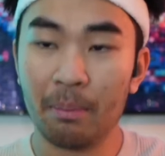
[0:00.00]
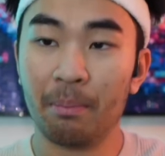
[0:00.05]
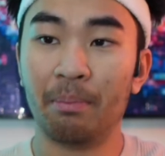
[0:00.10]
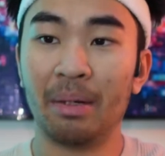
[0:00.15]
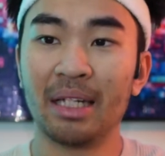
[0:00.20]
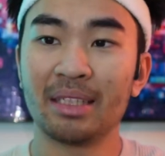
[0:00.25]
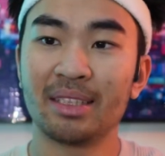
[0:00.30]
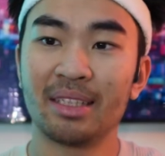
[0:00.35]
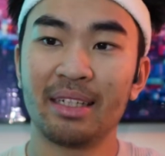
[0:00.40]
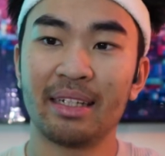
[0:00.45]

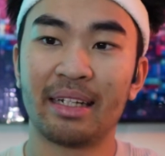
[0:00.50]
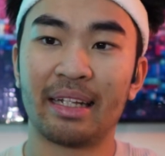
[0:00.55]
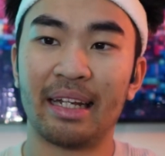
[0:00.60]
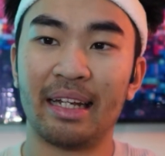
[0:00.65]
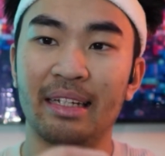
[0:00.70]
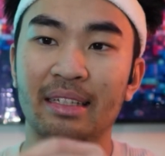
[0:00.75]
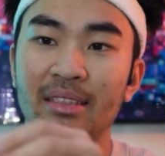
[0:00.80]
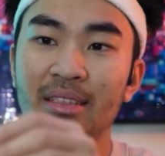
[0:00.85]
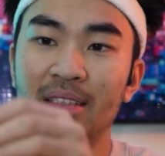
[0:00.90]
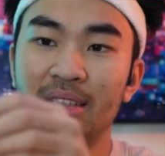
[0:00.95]
Back to the
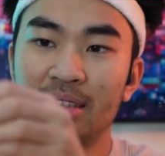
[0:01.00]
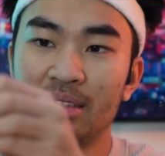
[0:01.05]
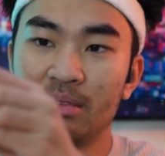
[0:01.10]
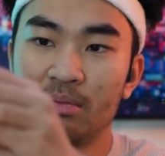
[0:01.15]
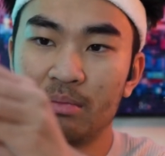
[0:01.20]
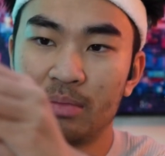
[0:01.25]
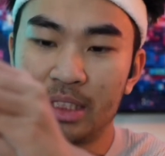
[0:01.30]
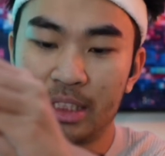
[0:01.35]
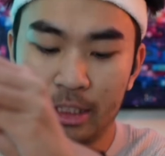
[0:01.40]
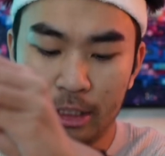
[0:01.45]
case.
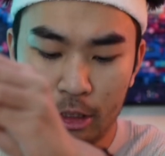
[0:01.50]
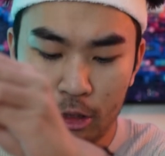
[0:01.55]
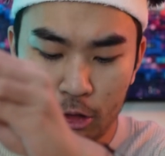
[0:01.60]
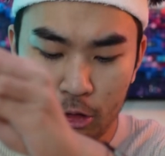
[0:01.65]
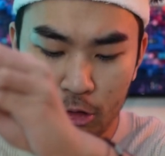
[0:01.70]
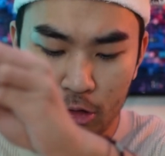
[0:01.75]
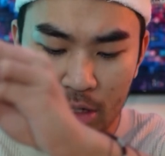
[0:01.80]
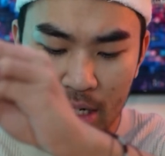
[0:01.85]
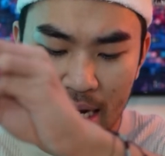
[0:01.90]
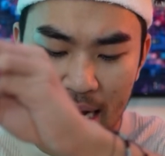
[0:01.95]

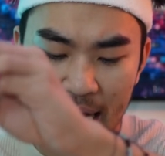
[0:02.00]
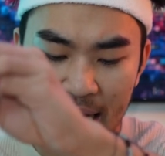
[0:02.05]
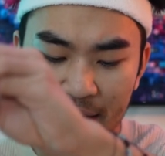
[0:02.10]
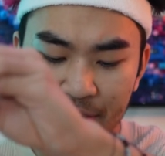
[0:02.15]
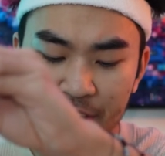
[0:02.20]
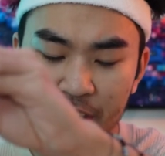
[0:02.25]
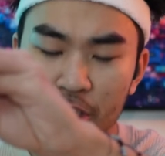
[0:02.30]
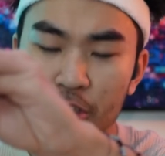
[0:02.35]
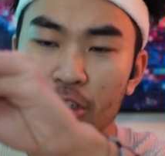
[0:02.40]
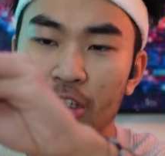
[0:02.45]
So
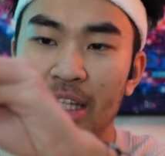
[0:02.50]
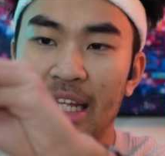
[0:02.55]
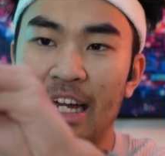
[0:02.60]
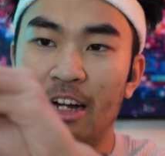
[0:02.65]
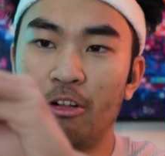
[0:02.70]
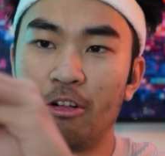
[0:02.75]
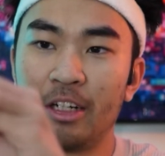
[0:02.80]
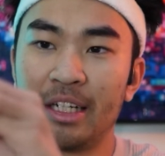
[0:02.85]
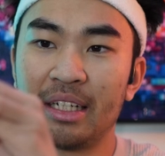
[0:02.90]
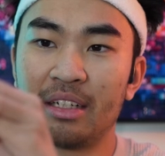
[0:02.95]
after
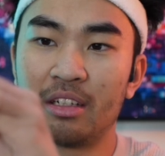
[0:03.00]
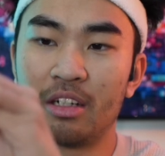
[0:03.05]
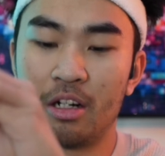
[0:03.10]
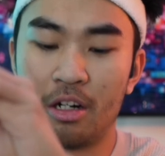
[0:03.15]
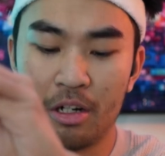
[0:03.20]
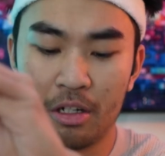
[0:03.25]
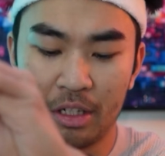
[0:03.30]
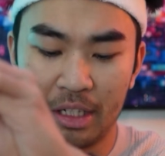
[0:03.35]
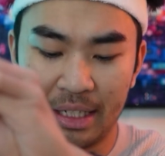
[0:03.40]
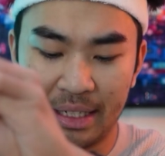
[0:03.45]
allowing
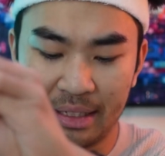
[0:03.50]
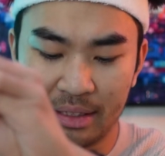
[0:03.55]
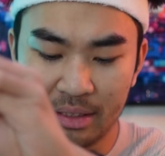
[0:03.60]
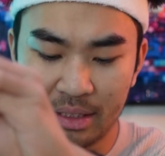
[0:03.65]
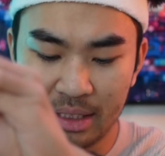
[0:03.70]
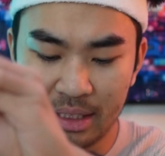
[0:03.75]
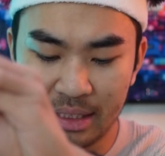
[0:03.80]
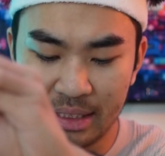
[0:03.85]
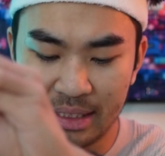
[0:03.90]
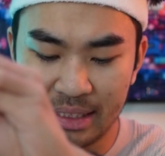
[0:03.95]
Colleen
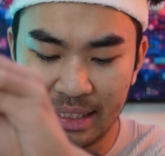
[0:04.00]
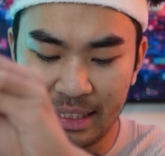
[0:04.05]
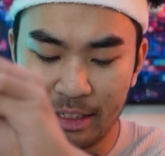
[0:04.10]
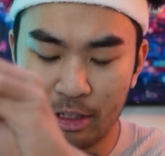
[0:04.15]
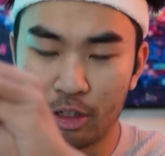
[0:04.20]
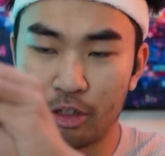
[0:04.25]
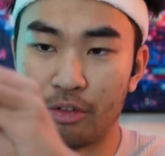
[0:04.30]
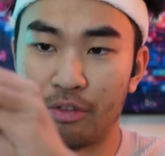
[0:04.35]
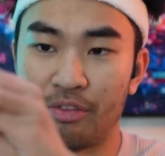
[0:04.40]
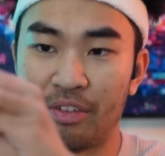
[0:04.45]
to see
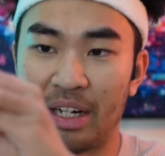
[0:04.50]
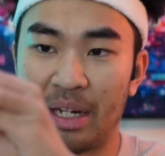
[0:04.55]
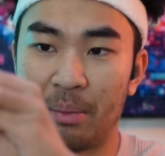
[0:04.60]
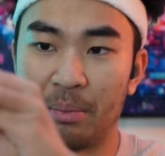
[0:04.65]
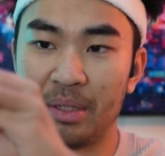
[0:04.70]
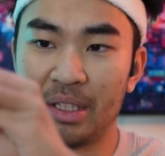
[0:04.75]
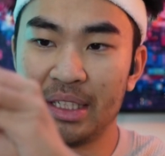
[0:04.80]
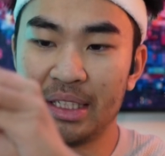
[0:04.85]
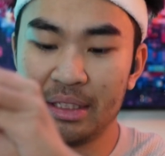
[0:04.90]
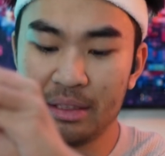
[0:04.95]
her
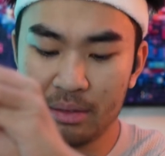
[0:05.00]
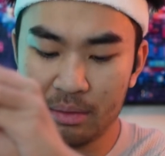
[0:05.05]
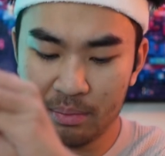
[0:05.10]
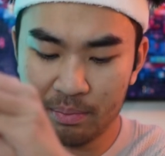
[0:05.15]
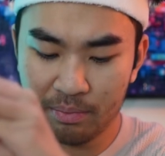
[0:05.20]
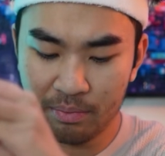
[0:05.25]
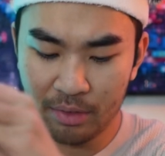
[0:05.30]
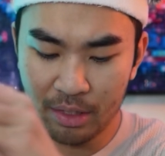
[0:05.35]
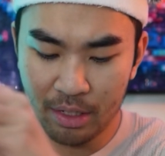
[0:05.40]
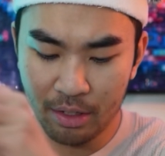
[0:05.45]
family
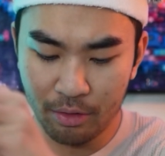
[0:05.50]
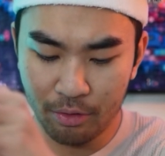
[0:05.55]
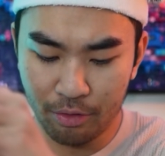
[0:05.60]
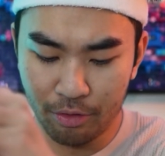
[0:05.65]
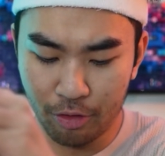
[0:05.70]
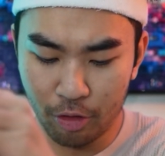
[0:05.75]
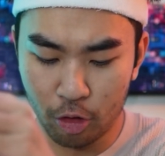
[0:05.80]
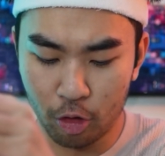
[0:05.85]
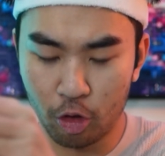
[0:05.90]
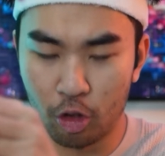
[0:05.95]

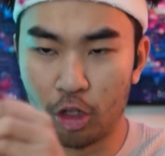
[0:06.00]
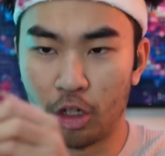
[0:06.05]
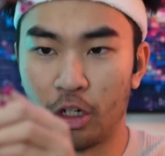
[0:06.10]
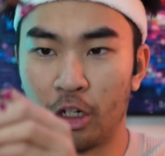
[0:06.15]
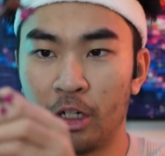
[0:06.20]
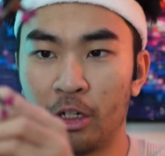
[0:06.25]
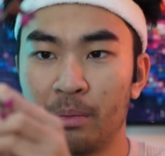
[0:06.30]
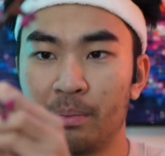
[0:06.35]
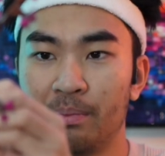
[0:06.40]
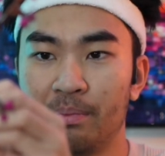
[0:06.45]

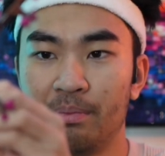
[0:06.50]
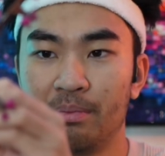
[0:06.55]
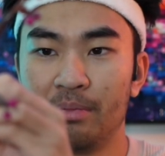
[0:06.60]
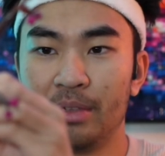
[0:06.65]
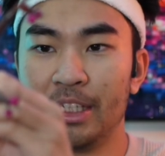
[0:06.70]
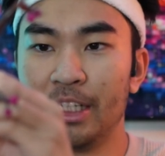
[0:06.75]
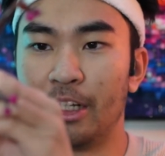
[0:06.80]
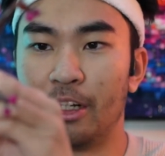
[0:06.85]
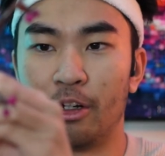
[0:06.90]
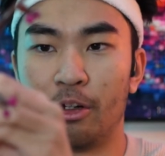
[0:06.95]
for,
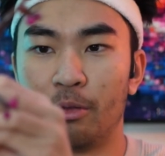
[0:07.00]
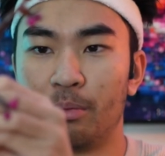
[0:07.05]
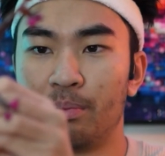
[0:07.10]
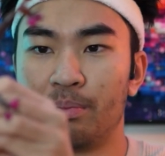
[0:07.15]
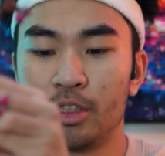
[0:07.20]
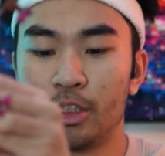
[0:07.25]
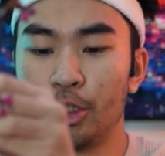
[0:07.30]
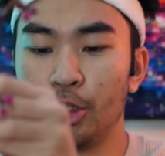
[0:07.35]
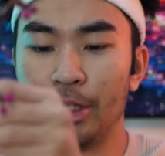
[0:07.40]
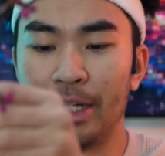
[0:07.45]

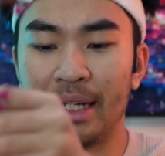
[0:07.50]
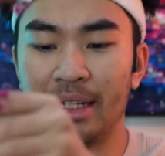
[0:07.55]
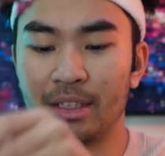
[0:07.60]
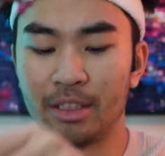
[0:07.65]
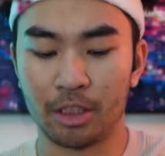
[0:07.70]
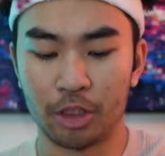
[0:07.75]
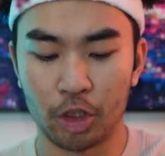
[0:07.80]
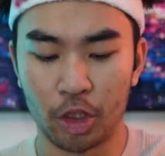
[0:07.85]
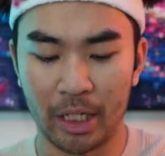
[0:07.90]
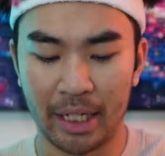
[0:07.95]
2 days
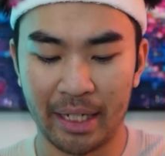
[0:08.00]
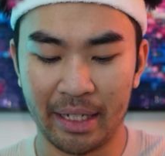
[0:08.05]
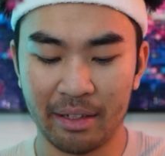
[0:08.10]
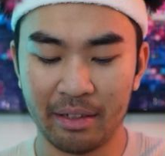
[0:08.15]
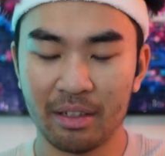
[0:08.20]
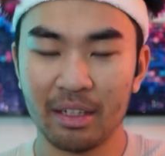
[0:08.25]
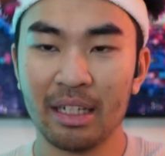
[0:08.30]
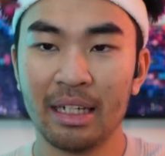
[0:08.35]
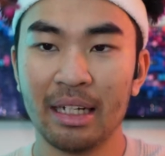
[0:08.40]
straight,